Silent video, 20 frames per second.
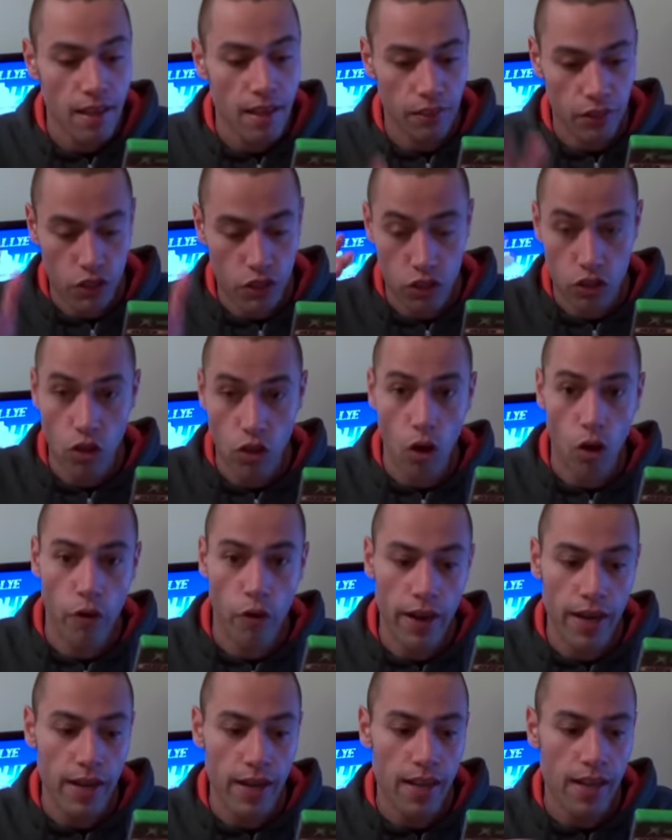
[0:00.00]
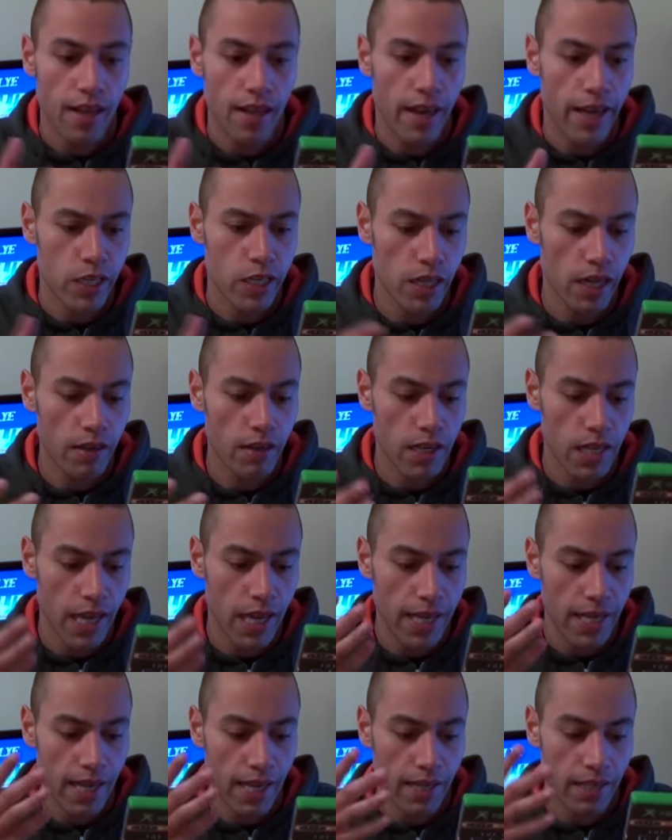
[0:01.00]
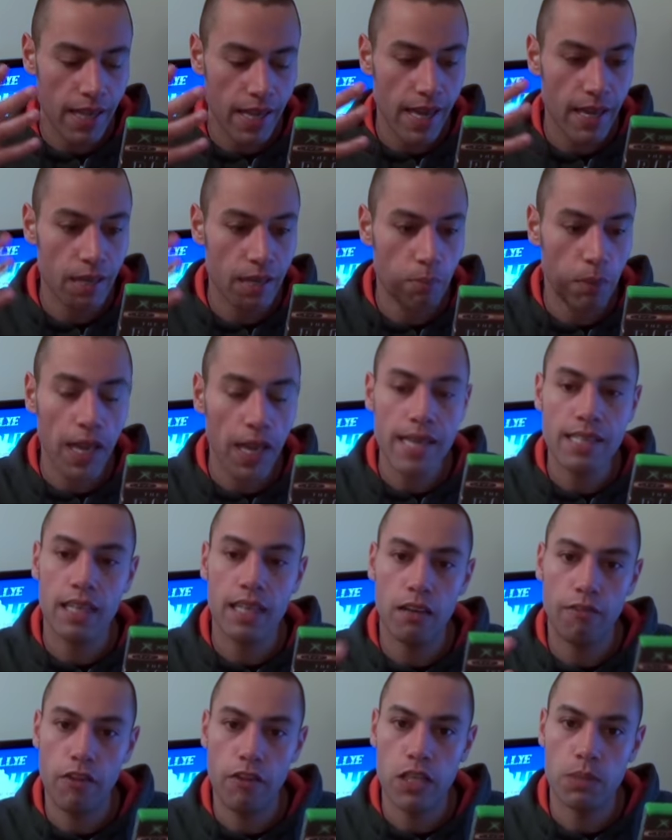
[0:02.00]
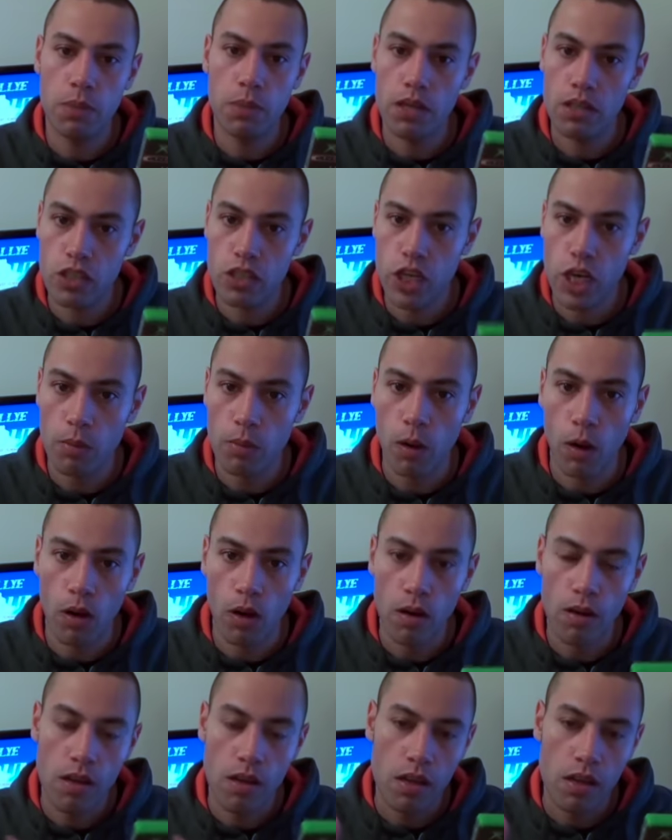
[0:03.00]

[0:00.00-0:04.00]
The story, it plays like a first-person shooter more.